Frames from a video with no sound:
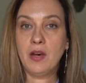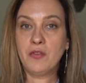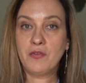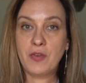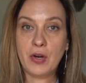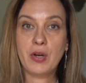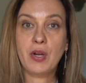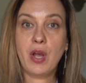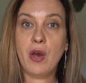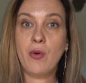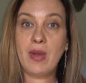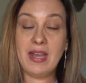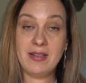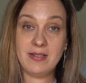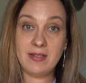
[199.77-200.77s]

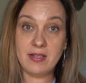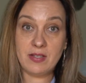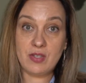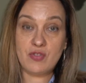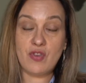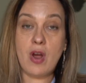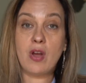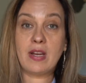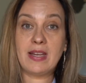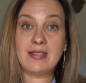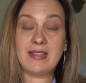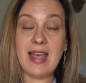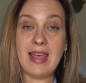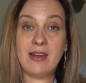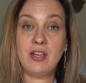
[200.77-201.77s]
Virgo is the
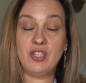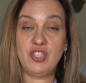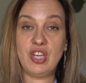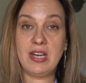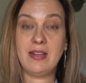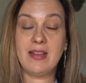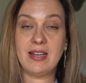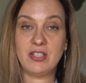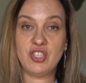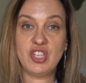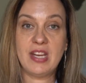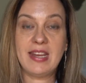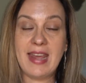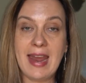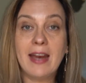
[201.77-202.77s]
strongest energy that
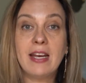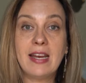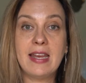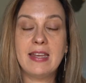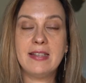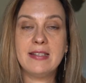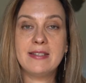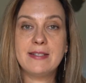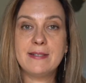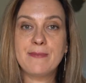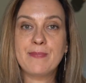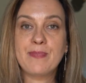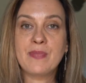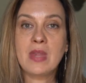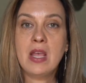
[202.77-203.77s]
she carries.
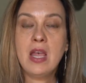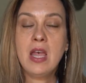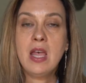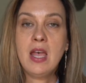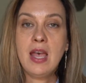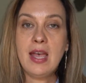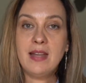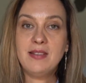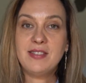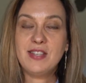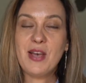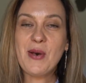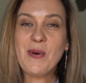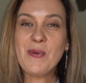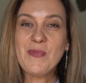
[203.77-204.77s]
And
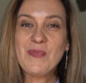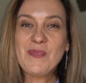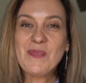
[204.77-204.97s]
so,